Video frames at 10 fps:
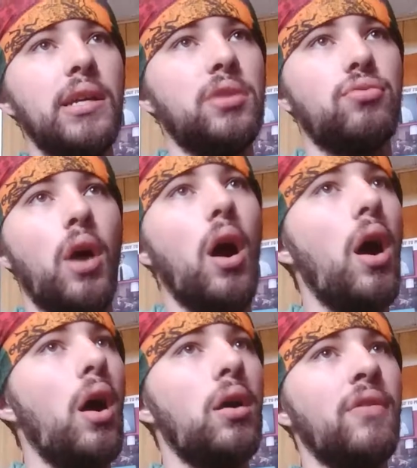
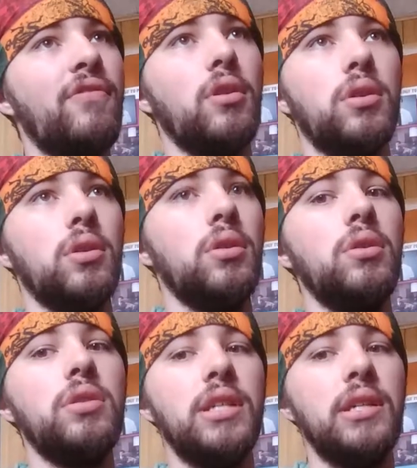wrong, for to
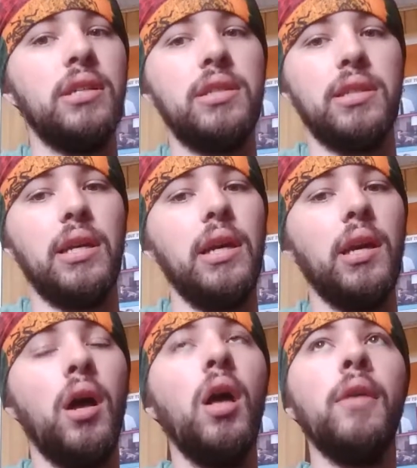lose his
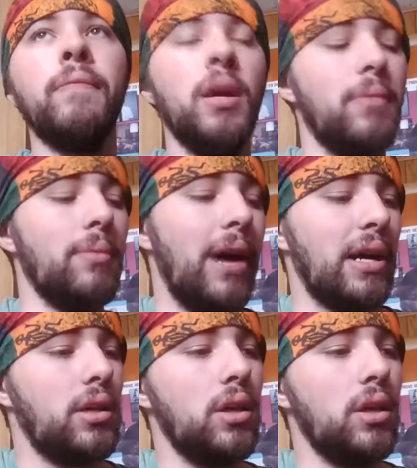sin But my